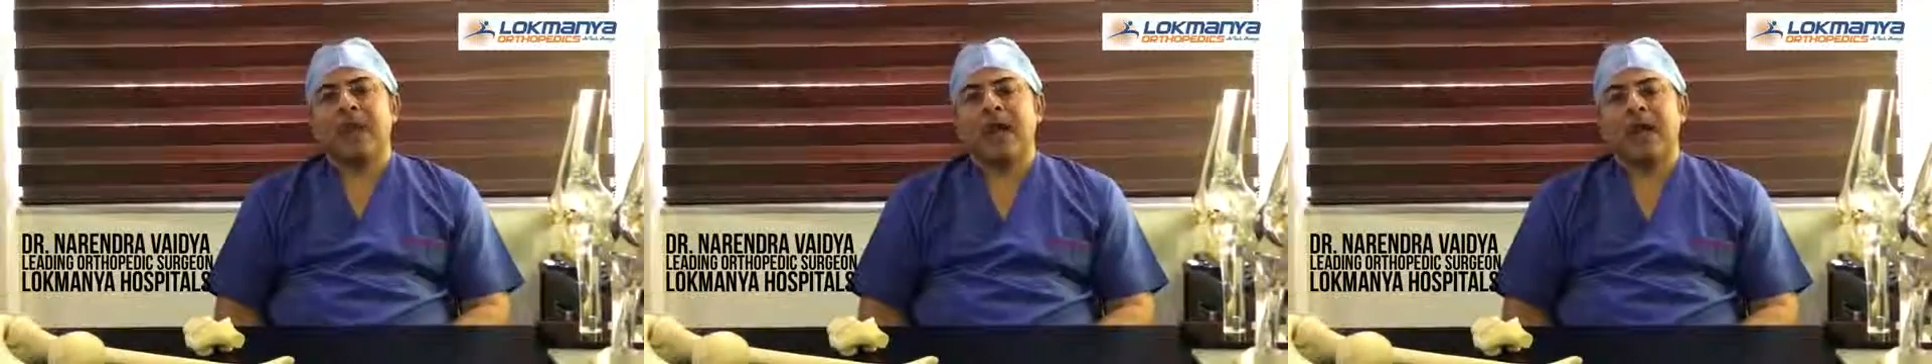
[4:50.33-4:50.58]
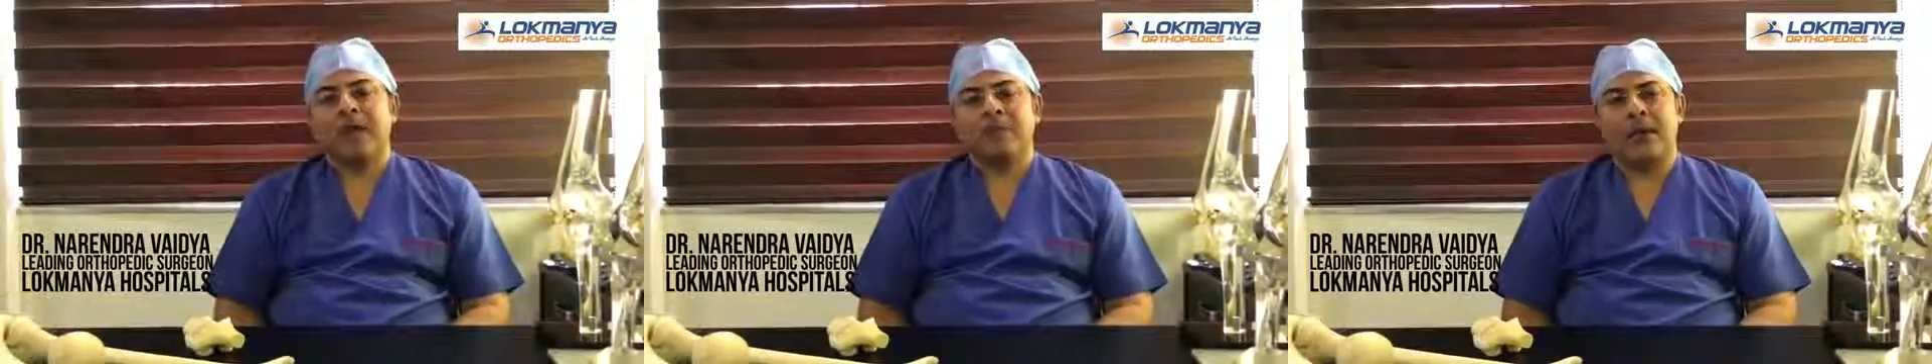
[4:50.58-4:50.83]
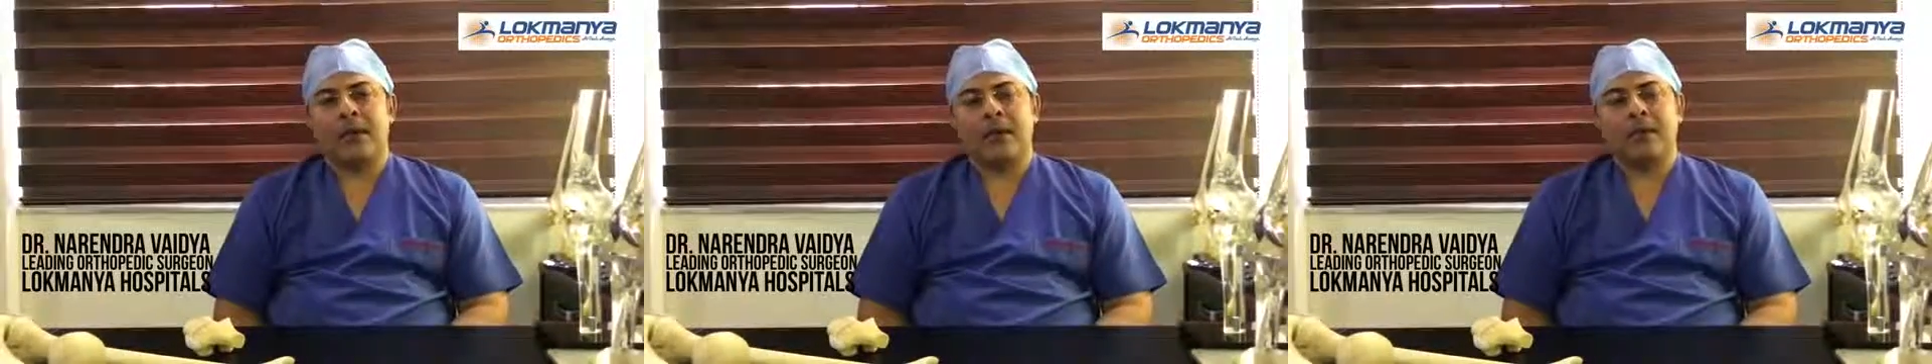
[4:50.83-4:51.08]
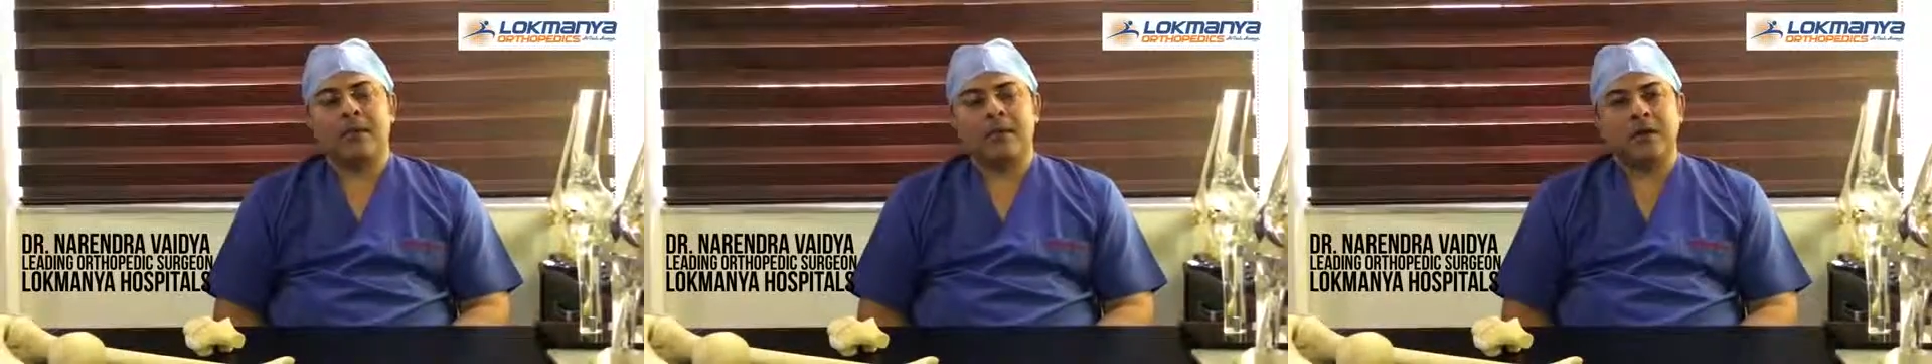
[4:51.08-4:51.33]
And
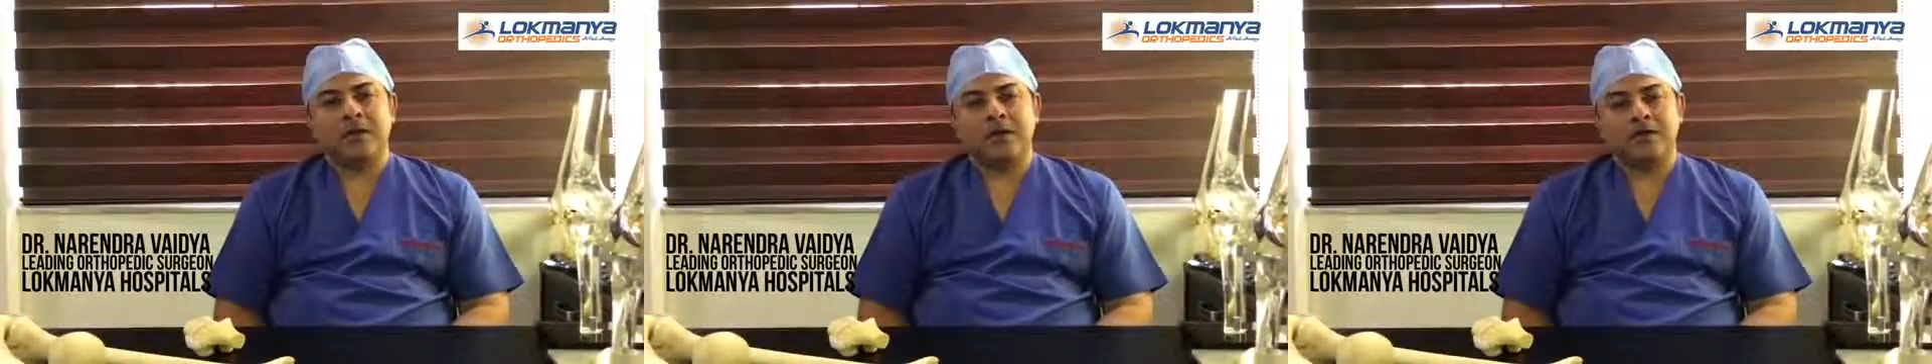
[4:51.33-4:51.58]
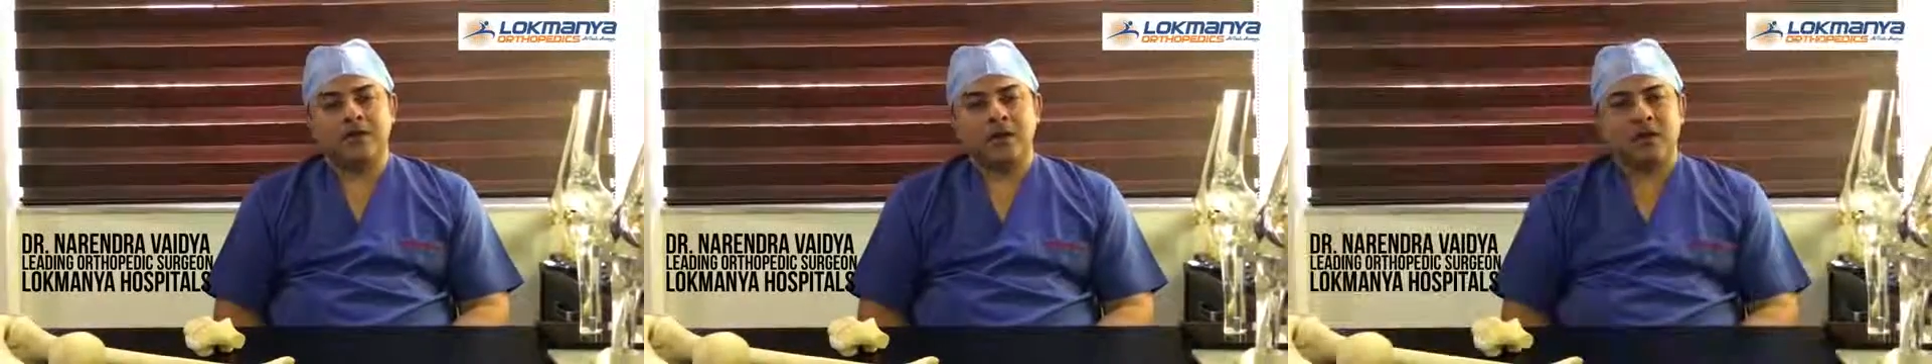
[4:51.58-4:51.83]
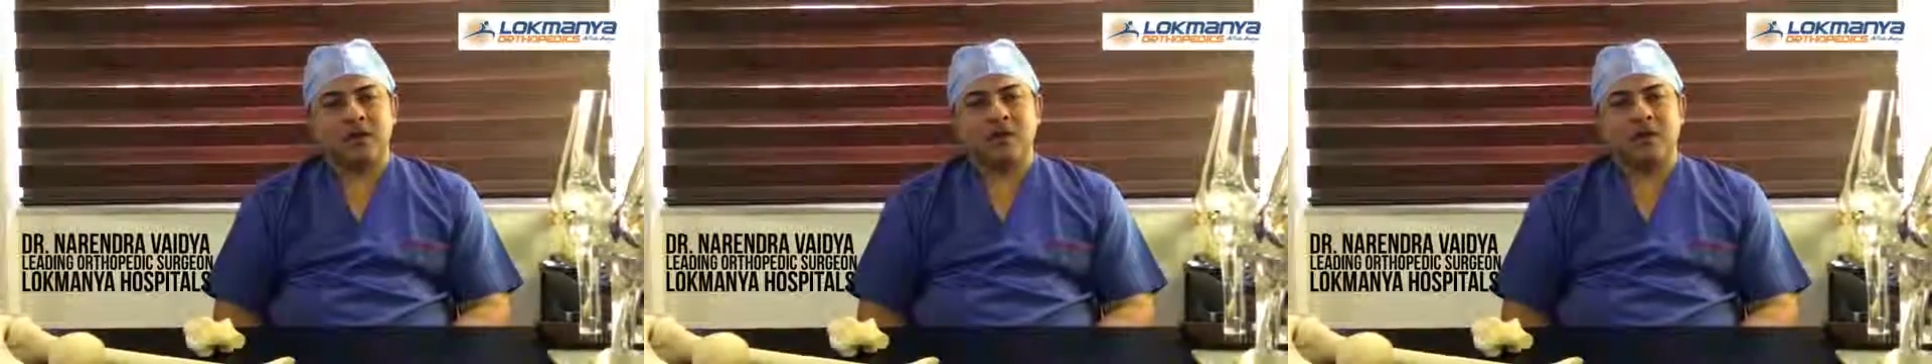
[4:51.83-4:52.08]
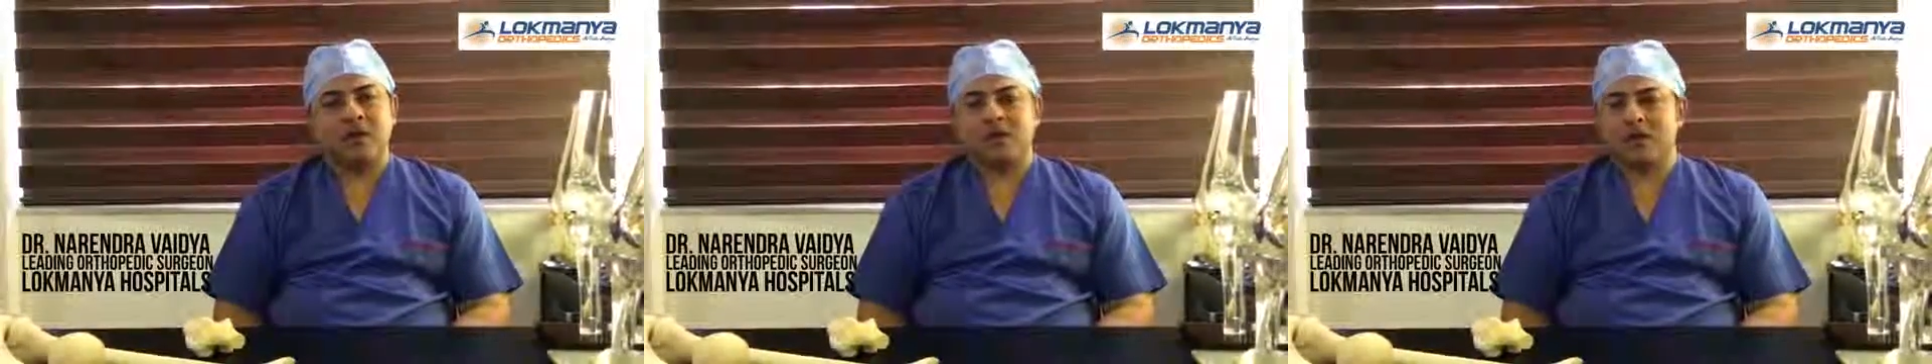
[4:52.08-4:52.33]
my general,
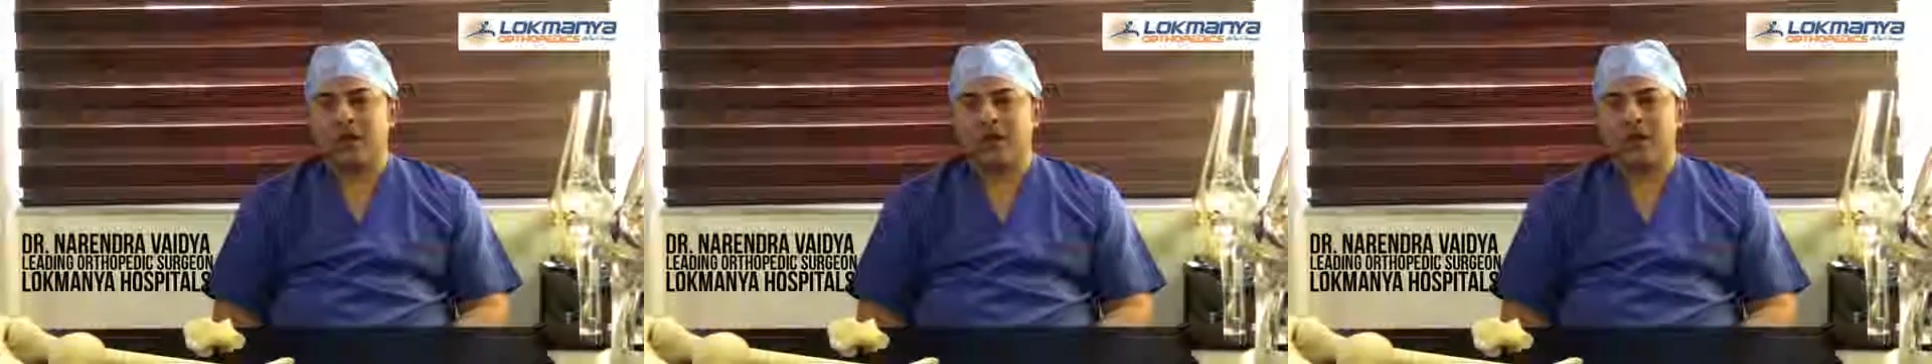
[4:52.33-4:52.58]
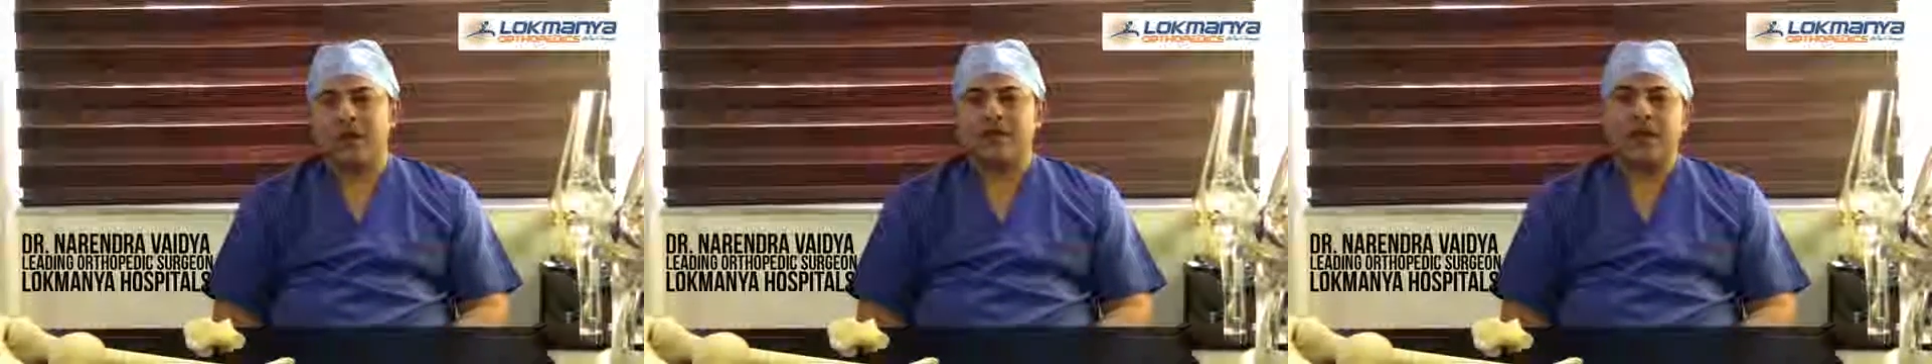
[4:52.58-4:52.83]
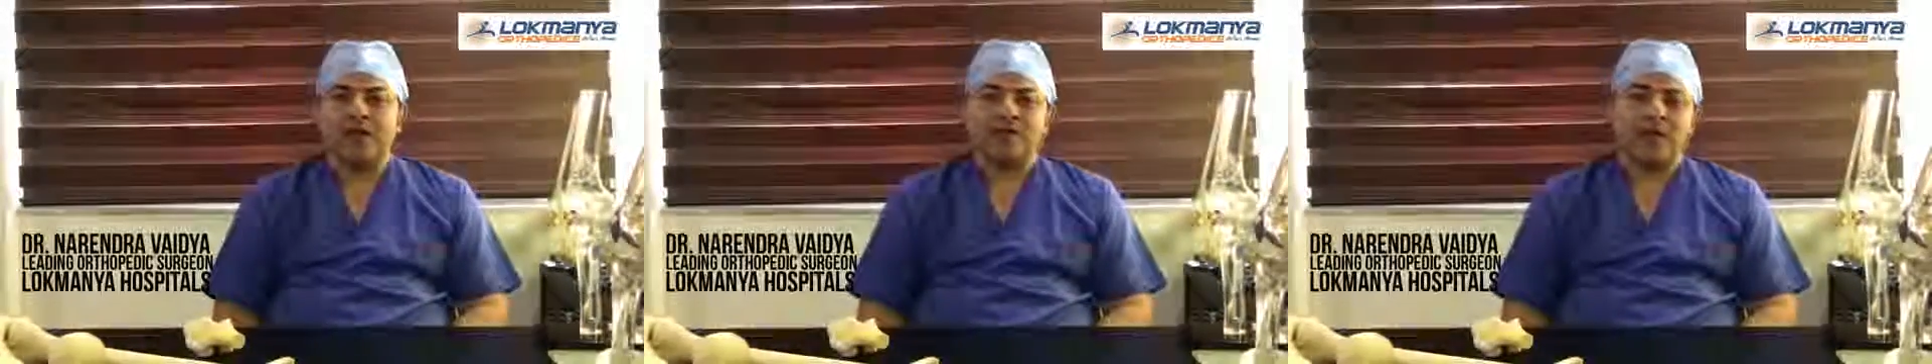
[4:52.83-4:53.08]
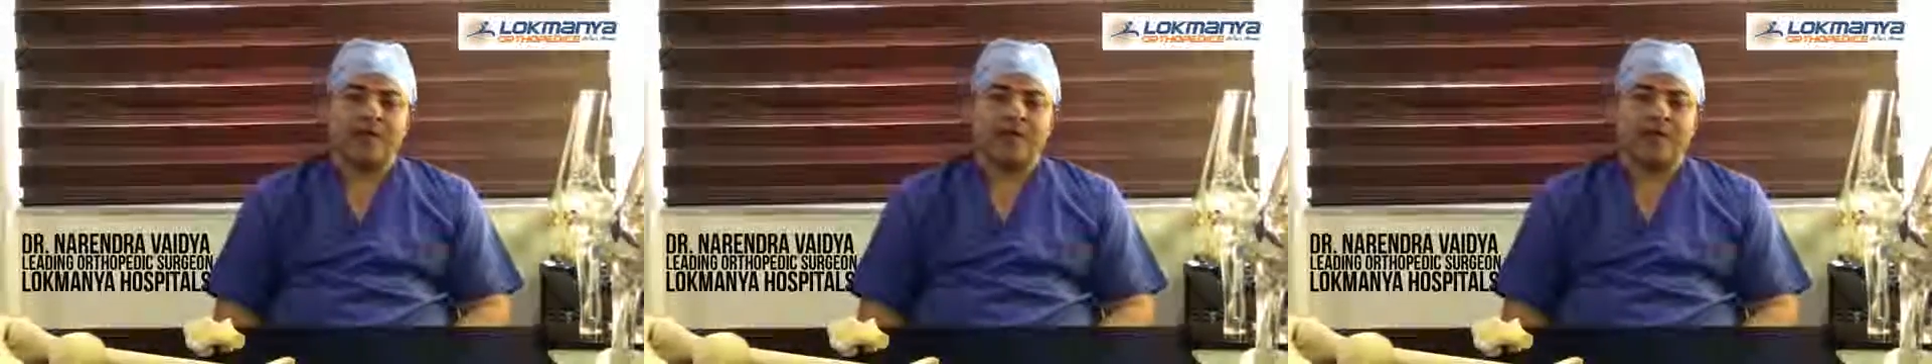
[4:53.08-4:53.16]
advice